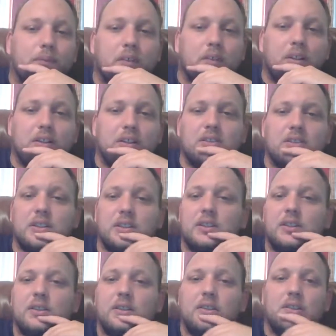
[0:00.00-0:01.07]
Let's see.
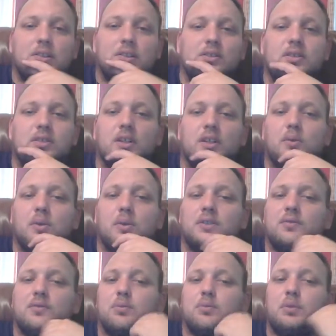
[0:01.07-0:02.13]
Another
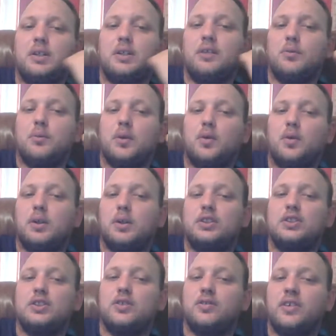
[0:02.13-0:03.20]
question from Dean from the
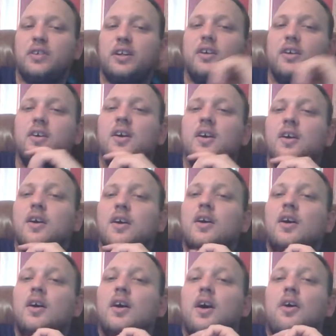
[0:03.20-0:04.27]
questions over here.
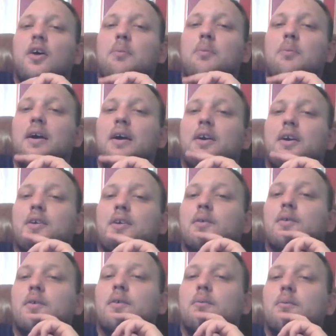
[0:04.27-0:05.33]
My
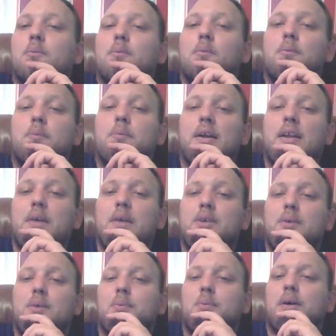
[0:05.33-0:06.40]

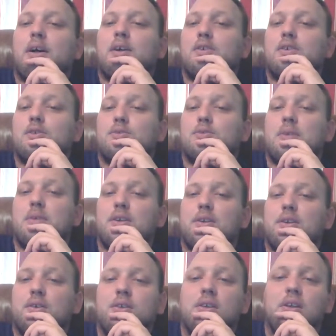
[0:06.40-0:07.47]
laptop BIOS
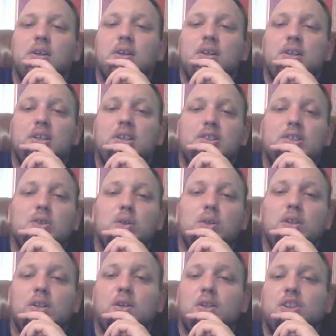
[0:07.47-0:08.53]
menu is stored
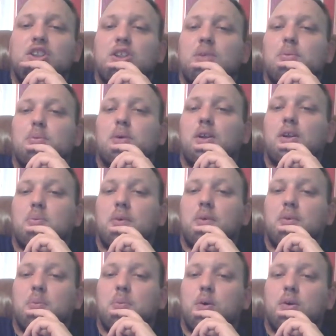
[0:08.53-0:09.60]
in a chip on the
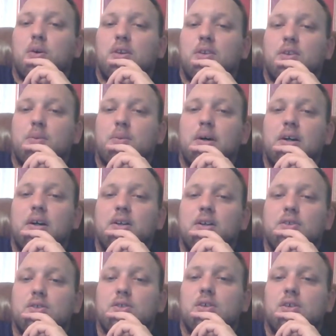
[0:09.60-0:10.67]
motherboard. Is the
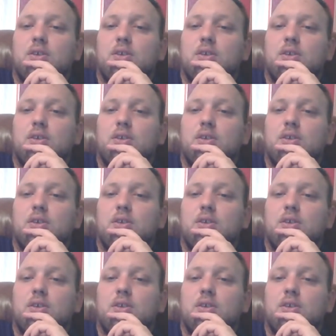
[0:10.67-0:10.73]
BIOS